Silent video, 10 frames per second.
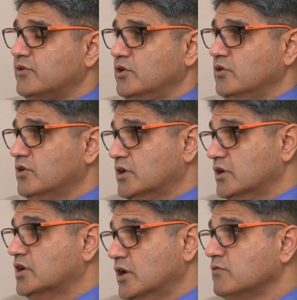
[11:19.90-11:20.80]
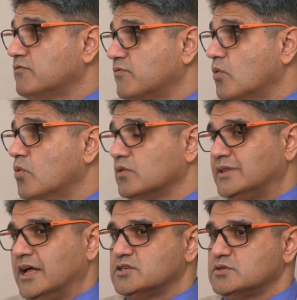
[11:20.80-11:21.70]
you can go for
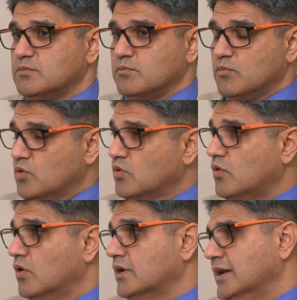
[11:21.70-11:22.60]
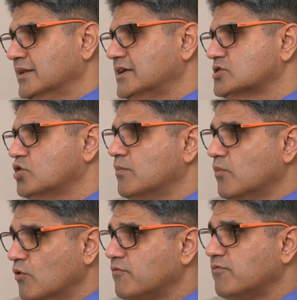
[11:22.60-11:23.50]
that's more organic, that's got
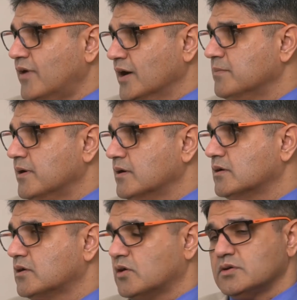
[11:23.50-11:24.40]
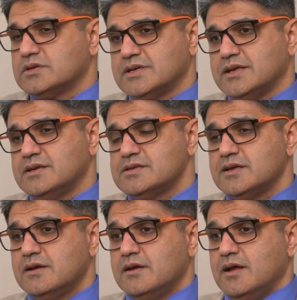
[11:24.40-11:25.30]
more fibre content.
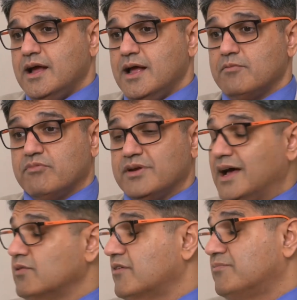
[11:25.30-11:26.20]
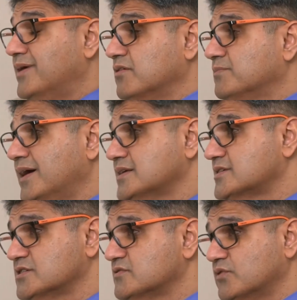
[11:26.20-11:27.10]
We now have brown
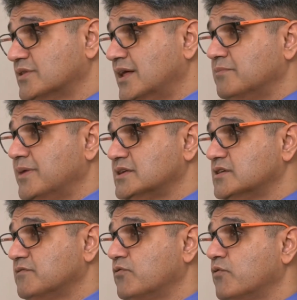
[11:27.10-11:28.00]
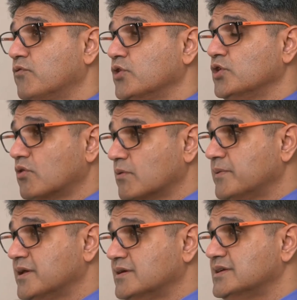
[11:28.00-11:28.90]
pastas for that matter, for
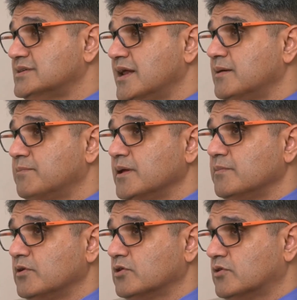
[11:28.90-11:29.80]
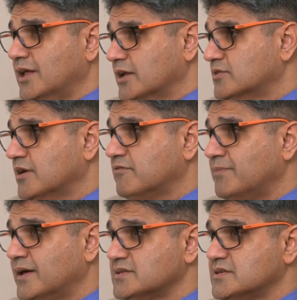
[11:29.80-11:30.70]
European descent people who'd like to have
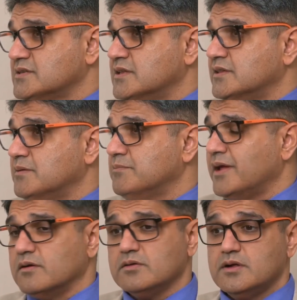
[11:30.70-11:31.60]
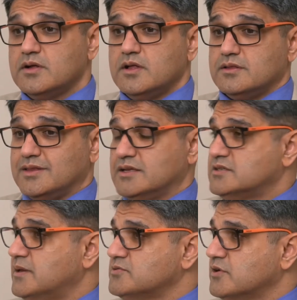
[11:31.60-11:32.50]
pastas in their meal.
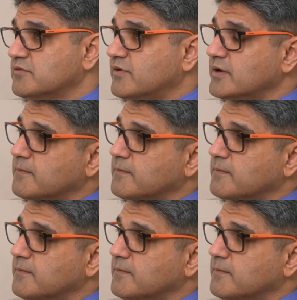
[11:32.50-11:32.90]
That's absolutely fine.